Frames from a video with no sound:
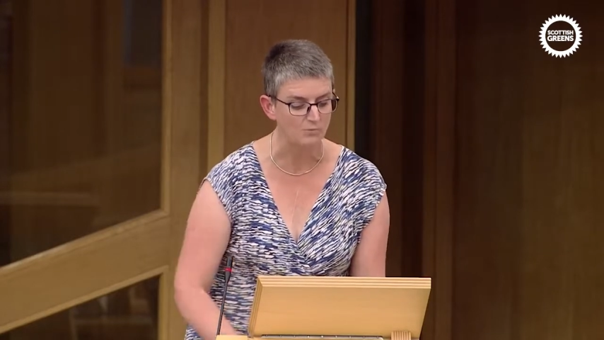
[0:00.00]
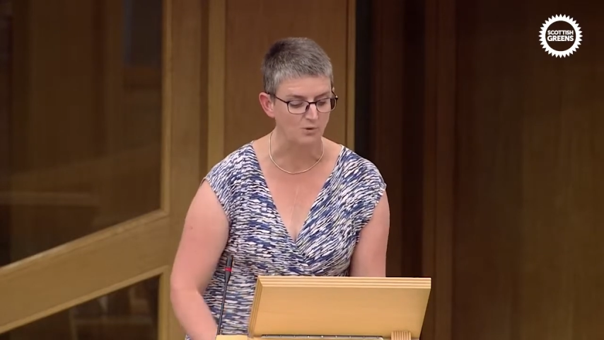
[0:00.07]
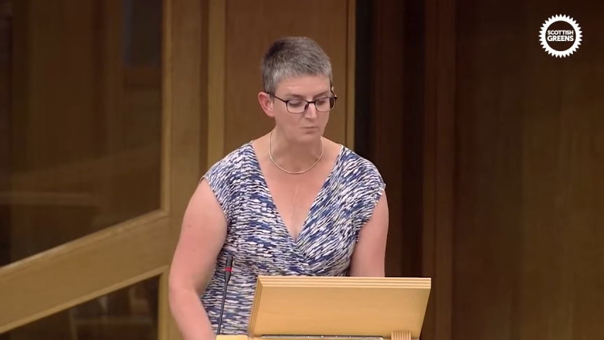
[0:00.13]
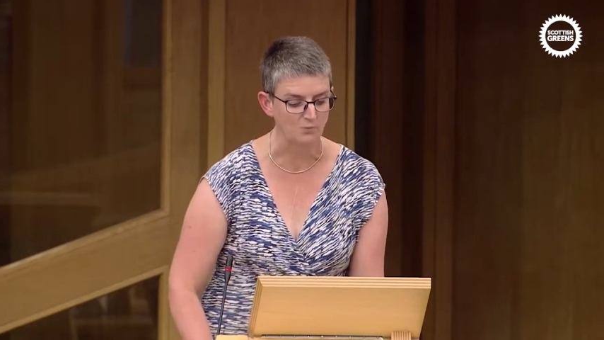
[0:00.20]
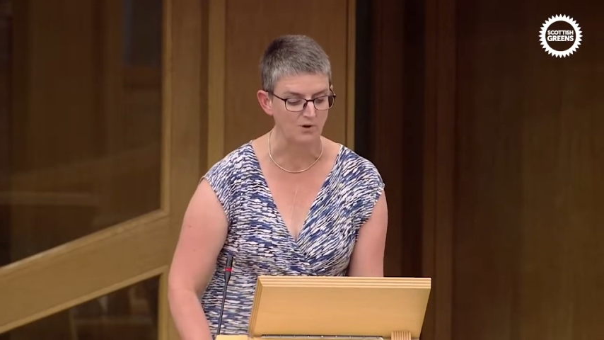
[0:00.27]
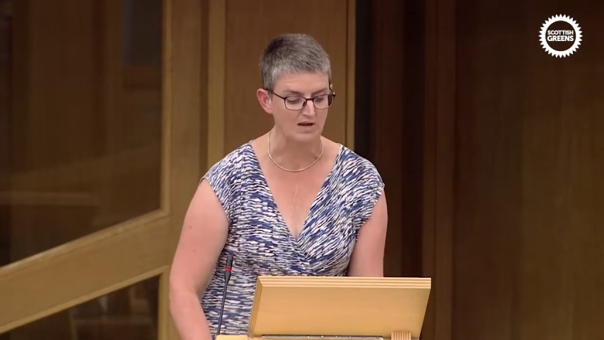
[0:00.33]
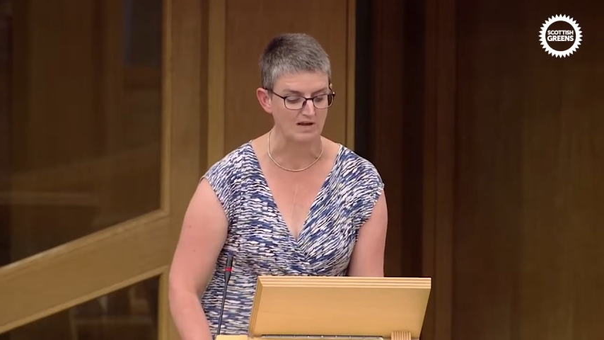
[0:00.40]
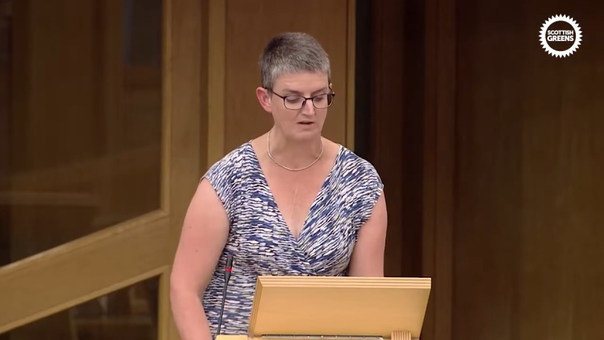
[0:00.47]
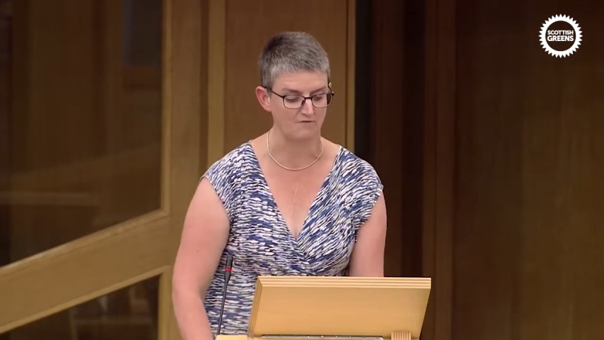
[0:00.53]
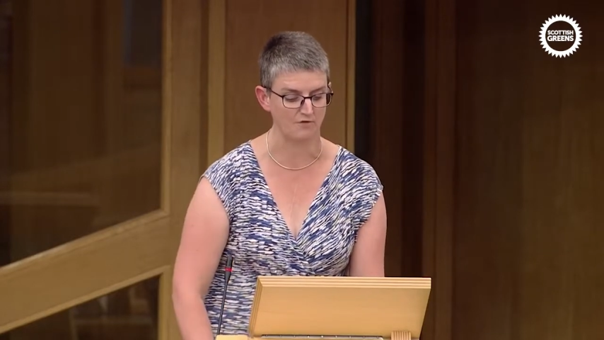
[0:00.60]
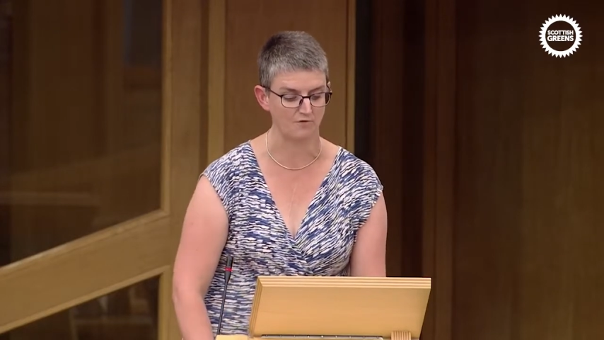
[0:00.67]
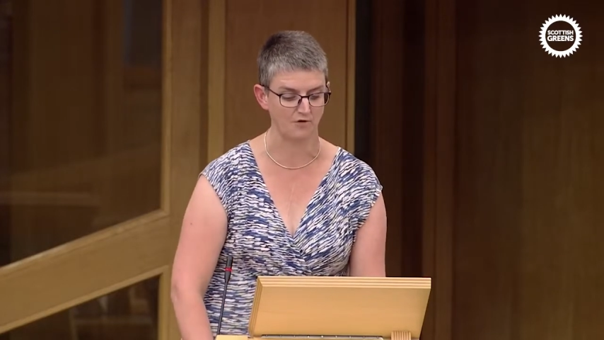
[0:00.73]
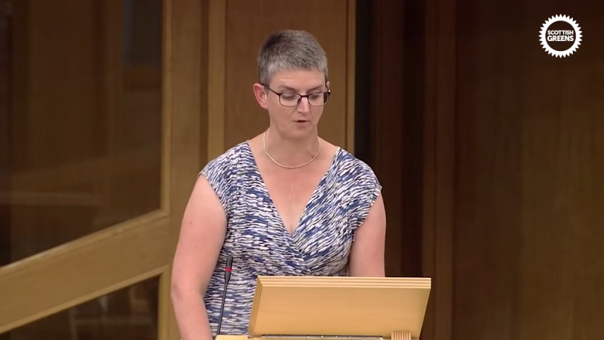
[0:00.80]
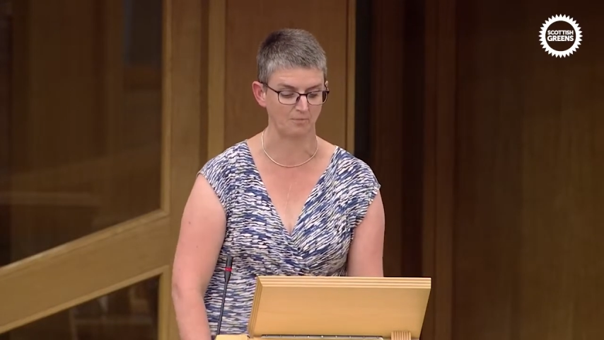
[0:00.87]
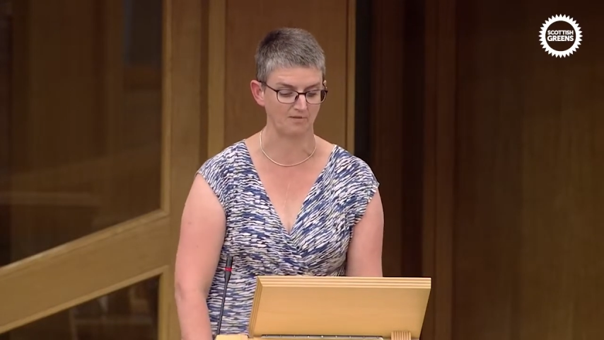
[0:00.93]
reprieve
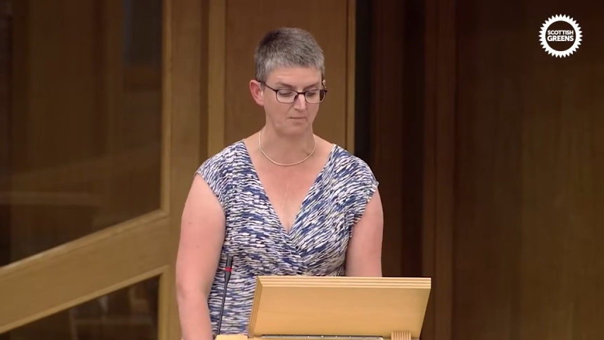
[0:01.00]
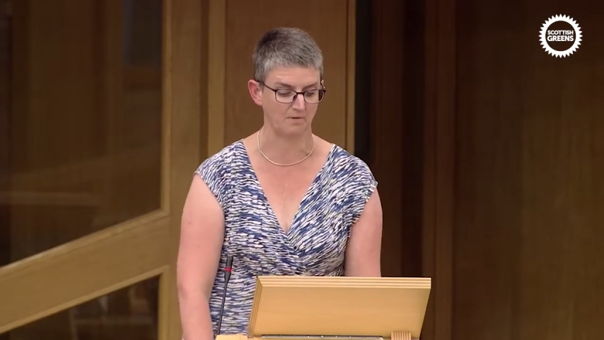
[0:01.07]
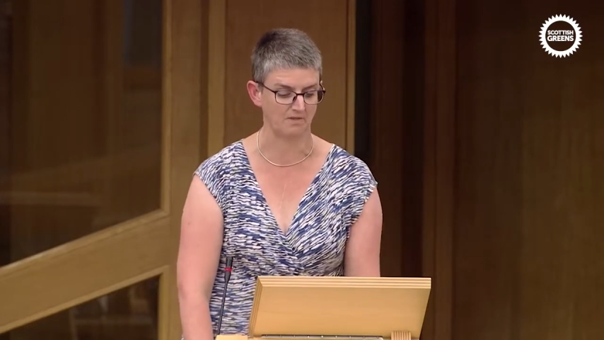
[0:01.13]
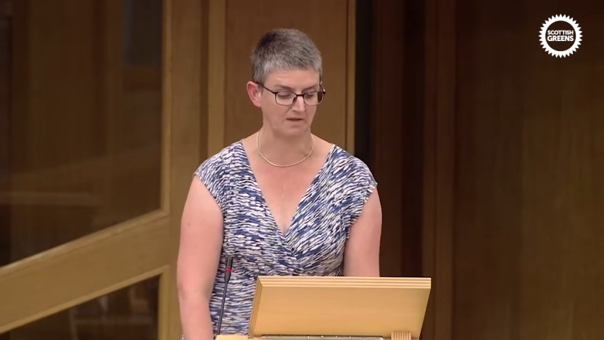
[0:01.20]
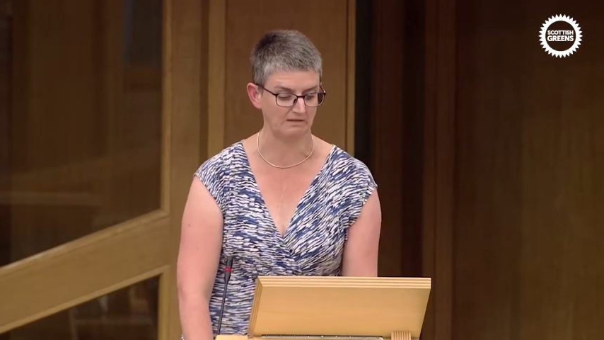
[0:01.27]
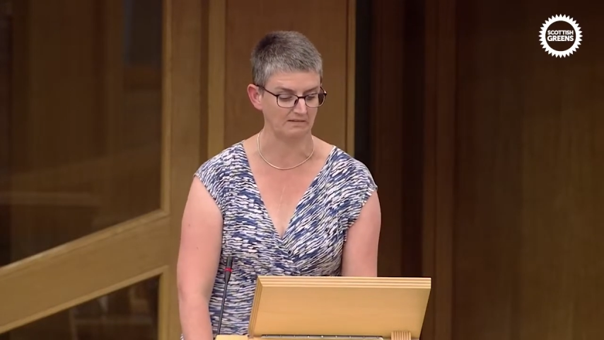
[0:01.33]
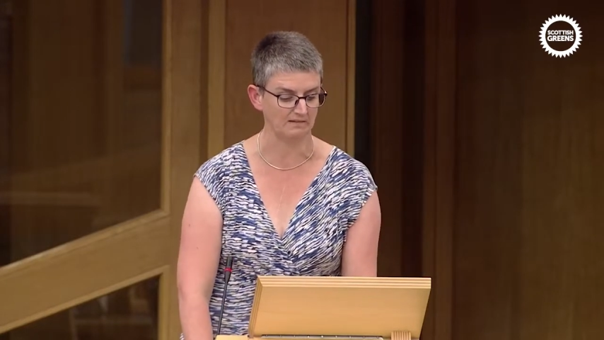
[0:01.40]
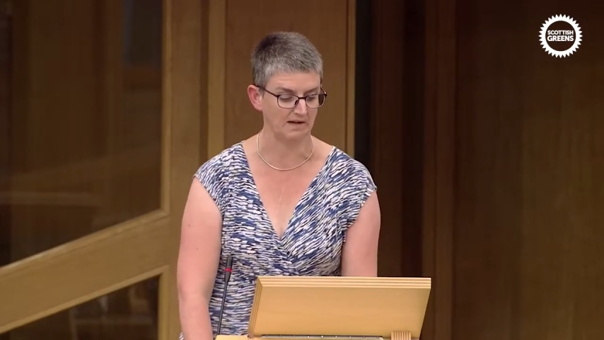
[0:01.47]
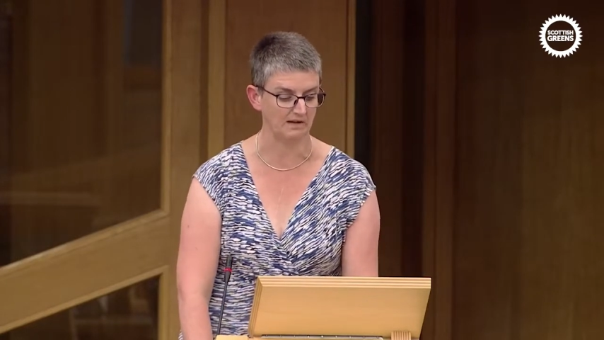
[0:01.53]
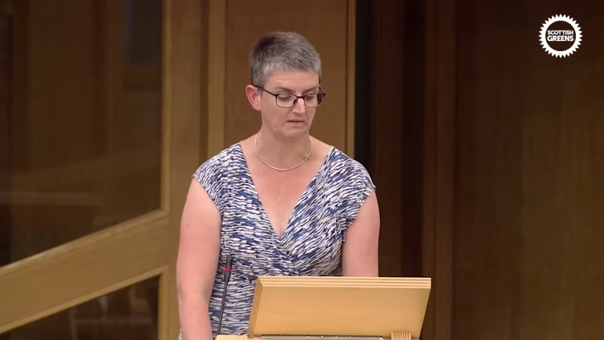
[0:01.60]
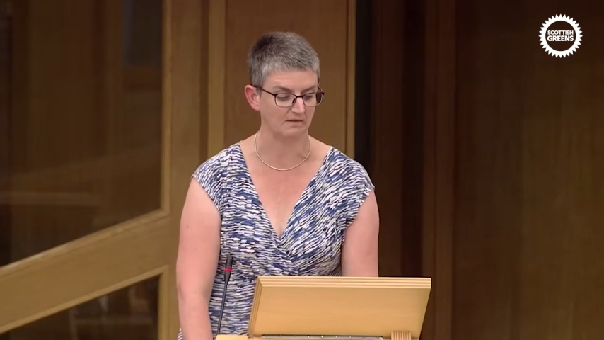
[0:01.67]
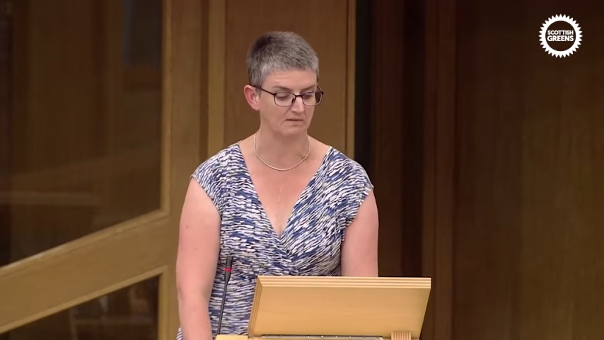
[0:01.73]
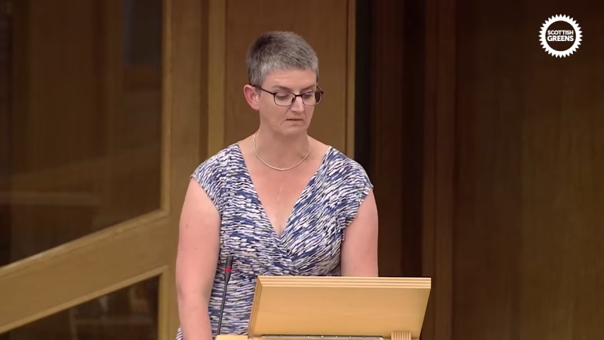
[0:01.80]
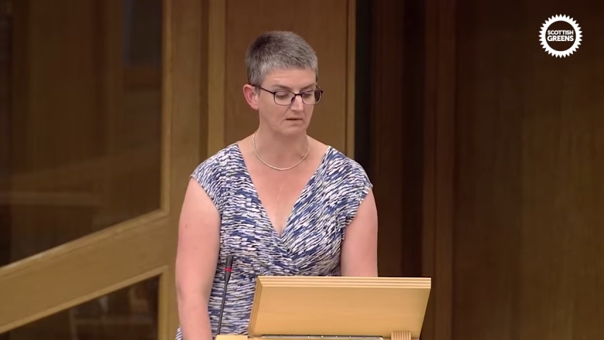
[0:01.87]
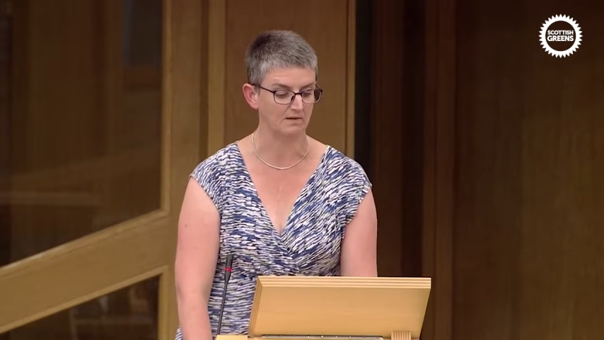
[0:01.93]
from some of these
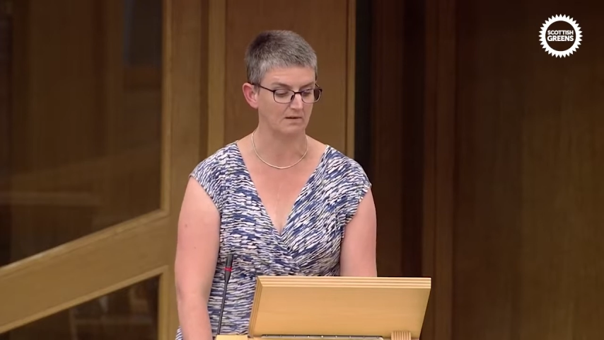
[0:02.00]
cuts.